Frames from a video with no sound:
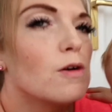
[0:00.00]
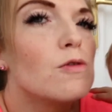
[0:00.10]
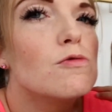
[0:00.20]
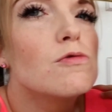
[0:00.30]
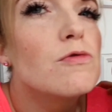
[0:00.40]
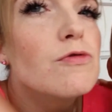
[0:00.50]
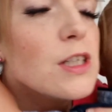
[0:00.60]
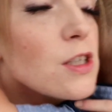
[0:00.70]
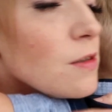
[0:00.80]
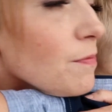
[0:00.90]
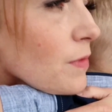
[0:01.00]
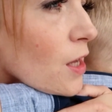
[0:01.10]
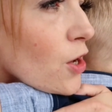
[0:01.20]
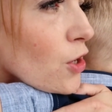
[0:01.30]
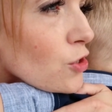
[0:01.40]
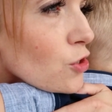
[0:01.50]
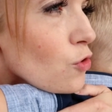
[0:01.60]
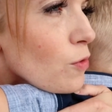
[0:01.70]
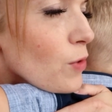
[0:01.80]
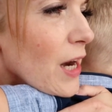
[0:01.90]
Oh, Freddie.
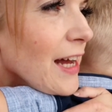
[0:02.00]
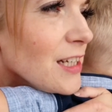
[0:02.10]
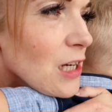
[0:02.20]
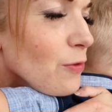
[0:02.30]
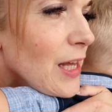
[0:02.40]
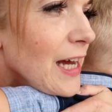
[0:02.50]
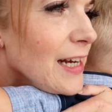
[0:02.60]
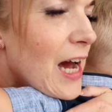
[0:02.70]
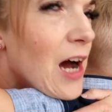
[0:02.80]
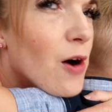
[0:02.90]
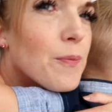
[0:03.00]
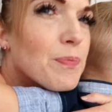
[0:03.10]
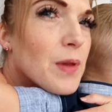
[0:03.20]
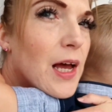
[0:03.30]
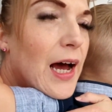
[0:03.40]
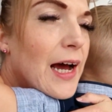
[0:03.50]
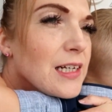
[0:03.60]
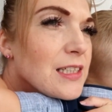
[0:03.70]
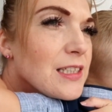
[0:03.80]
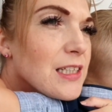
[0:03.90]
So I'm going to head down there now
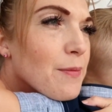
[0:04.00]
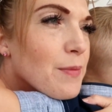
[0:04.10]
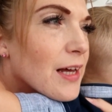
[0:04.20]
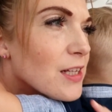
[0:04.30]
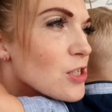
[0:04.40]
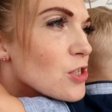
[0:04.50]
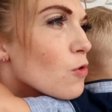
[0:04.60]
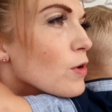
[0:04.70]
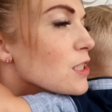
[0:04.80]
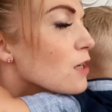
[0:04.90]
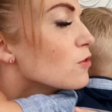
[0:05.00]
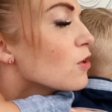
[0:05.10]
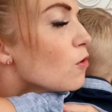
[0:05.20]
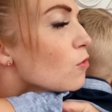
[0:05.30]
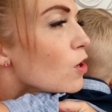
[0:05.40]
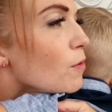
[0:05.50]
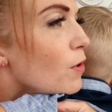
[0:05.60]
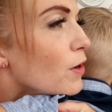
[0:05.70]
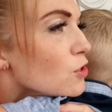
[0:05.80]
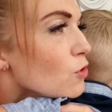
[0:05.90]
and get this sorted out. Oh, come
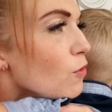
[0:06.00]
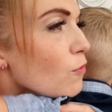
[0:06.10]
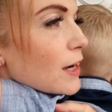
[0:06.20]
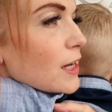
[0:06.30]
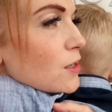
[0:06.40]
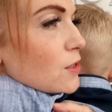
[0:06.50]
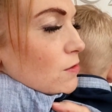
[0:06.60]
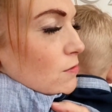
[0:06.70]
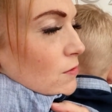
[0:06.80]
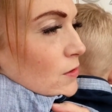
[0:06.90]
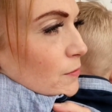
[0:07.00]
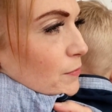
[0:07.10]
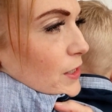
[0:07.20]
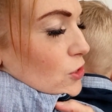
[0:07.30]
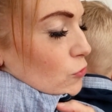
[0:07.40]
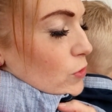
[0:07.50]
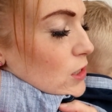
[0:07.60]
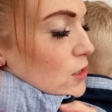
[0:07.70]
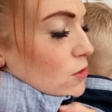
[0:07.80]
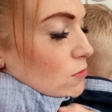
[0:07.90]
on. It's all right. Big
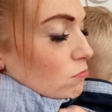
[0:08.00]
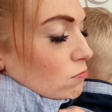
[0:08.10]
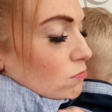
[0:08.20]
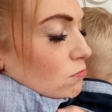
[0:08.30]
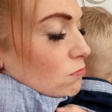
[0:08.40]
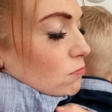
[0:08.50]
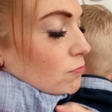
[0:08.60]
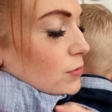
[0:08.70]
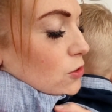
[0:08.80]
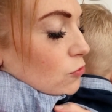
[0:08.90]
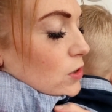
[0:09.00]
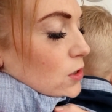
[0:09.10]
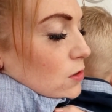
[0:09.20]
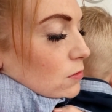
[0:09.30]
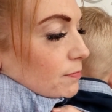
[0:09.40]
squeezes. Big squeezes.